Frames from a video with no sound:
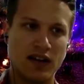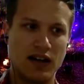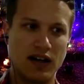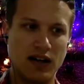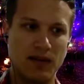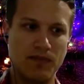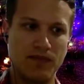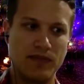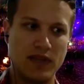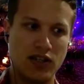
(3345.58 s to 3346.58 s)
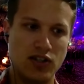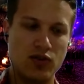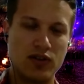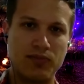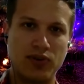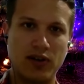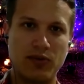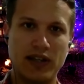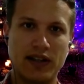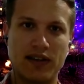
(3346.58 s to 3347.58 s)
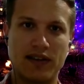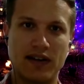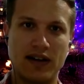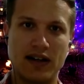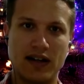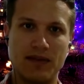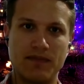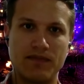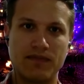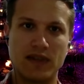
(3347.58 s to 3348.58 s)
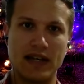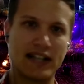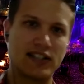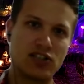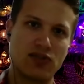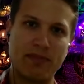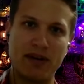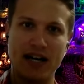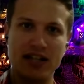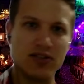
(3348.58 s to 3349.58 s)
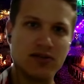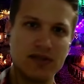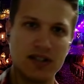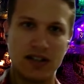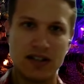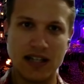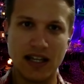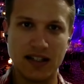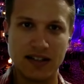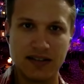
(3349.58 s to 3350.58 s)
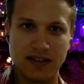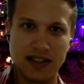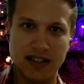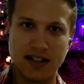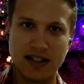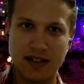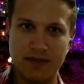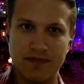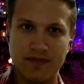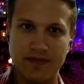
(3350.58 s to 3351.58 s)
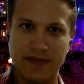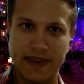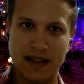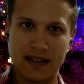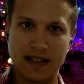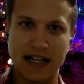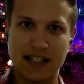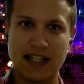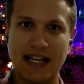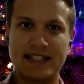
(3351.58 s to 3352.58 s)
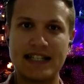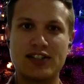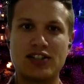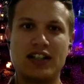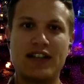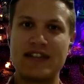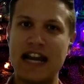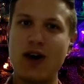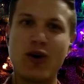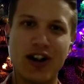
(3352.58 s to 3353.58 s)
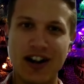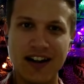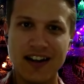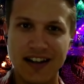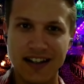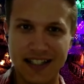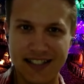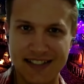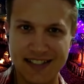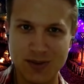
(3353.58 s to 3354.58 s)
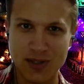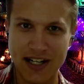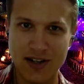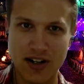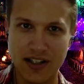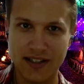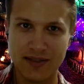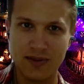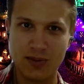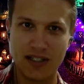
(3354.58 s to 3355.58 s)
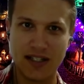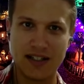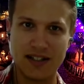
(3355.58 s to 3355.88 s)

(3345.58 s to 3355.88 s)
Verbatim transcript: um, you could put it with, uh, actually, it's right behind you, Kayla. The uh, the kind of the Last House on the Left tower is is what I call it. The uh,